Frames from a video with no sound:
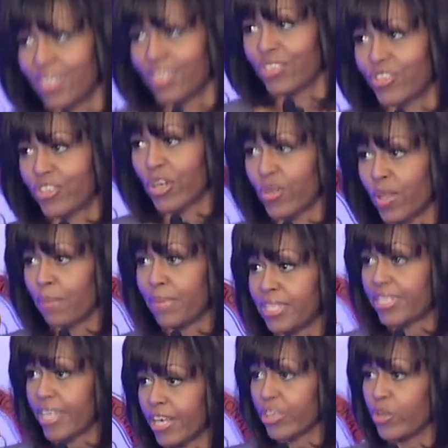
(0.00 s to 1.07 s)
So let
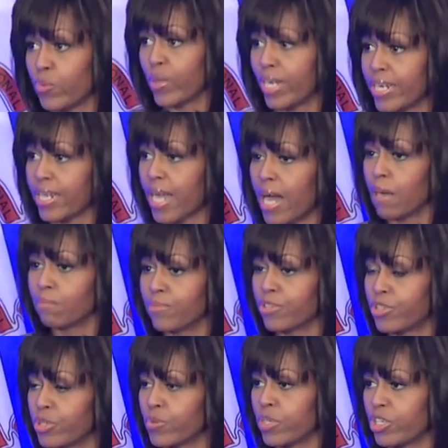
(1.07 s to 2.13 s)
me tell you, when it
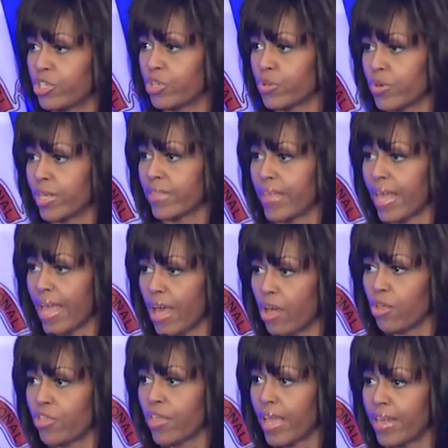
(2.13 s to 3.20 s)
comes to ensuring the
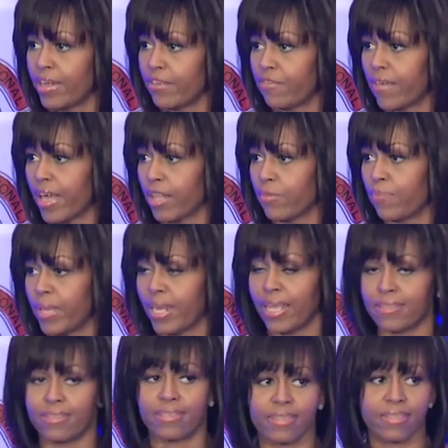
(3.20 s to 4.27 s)
health and development
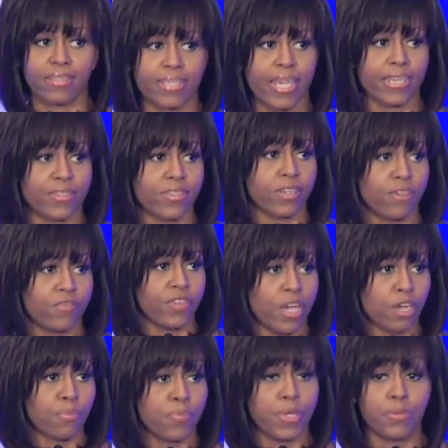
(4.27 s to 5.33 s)
and success of
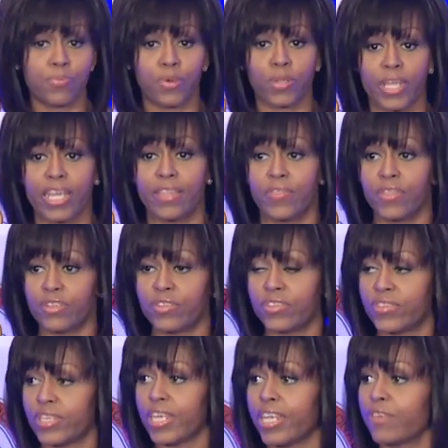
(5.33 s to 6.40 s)
young people in
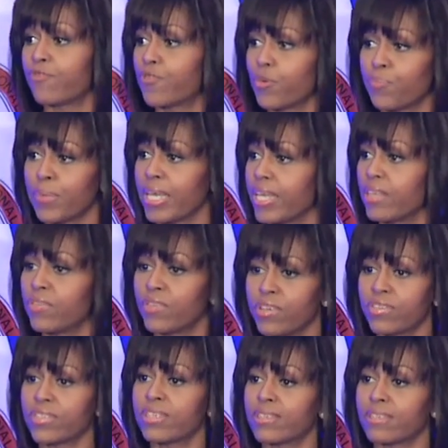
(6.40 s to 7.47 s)
this city, for me,
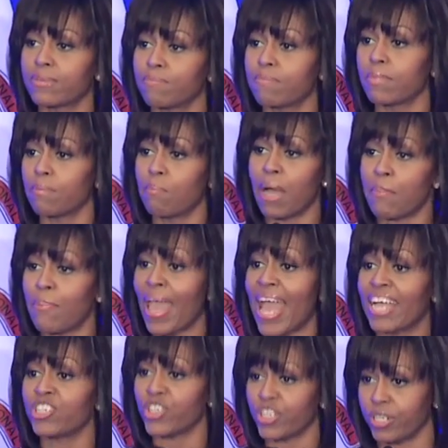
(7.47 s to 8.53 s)
this is my
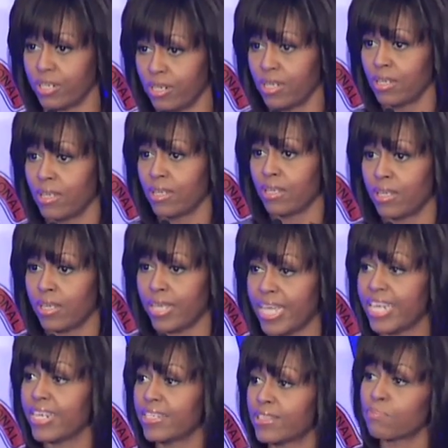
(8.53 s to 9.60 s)
passion.
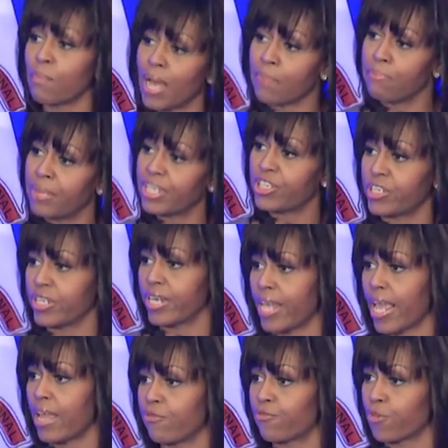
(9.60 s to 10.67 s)
It is my mission,
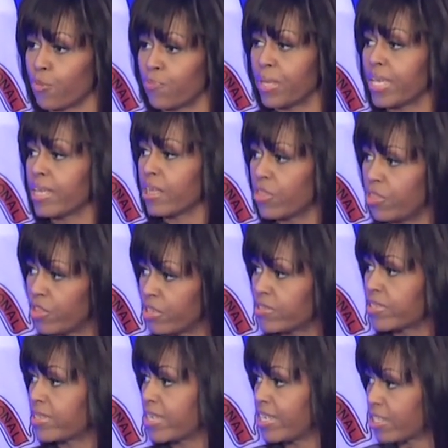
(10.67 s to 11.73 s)
and for me,
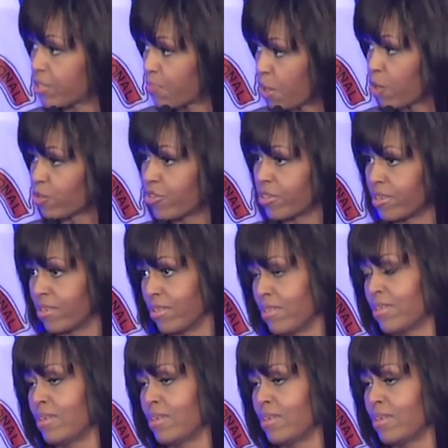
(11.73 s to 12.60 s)
this is personal.